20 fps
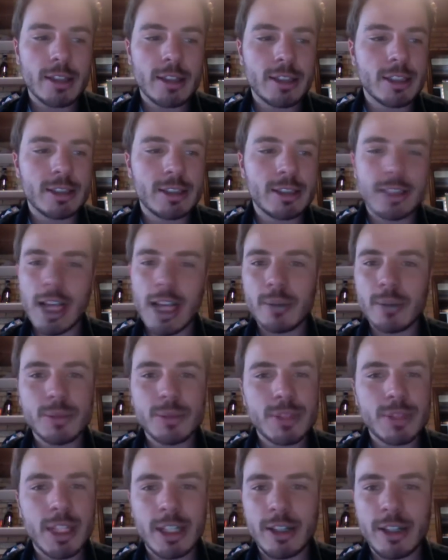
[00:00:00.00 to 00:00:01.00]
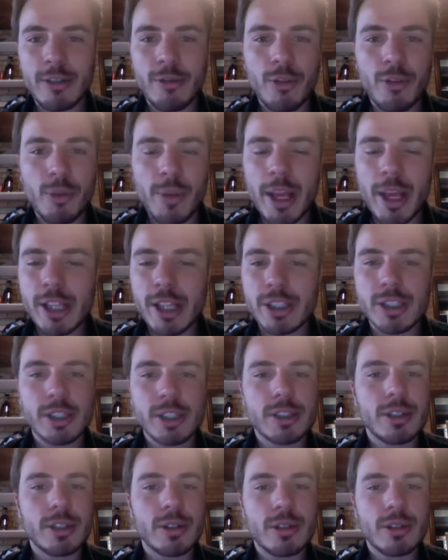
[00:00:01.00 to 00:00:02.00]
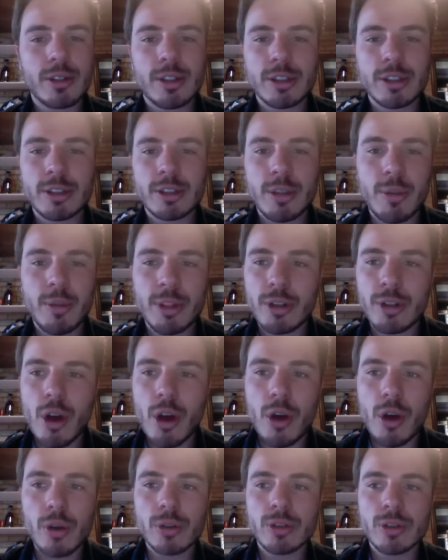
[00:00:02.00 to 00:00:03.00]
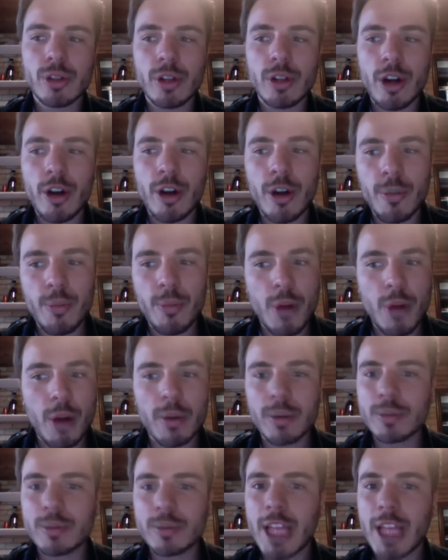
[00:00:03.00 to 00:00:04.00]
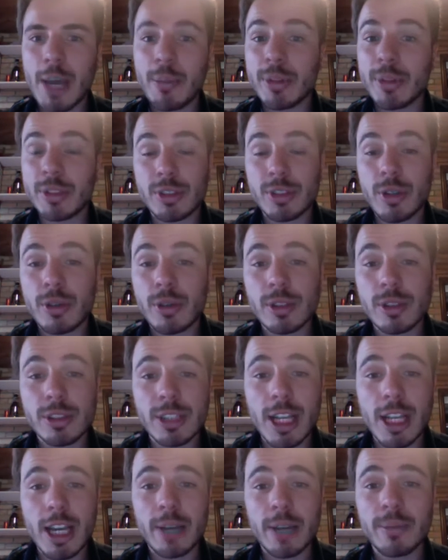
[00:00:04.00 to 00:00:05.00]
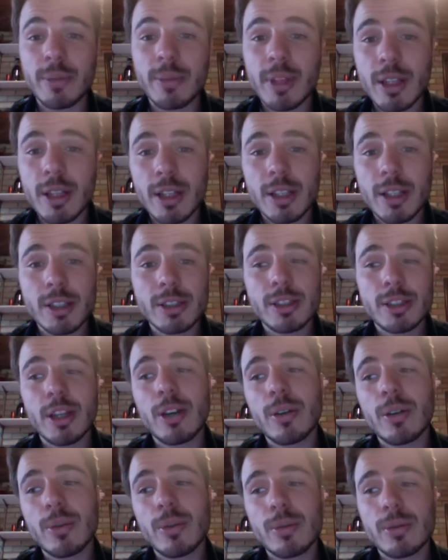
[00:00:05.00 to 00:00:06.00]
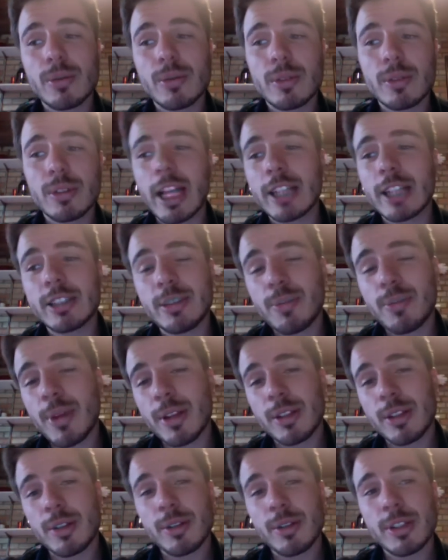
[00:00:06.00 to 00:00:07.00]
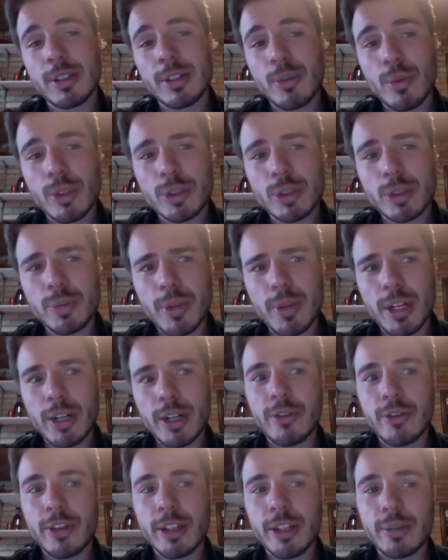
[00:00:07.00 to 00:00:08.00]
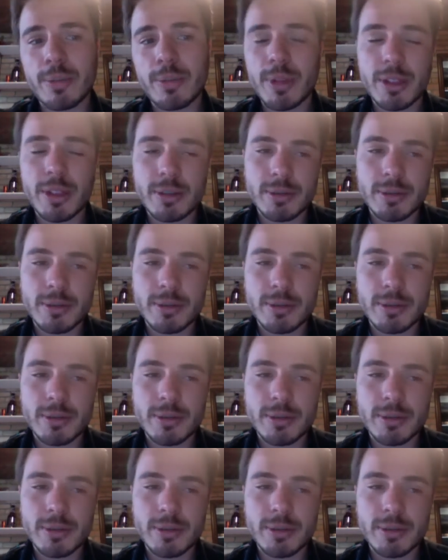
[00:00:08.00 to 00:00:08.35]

just comes like information or someone calls or problems happens all the time so that's the the, the worst part of it but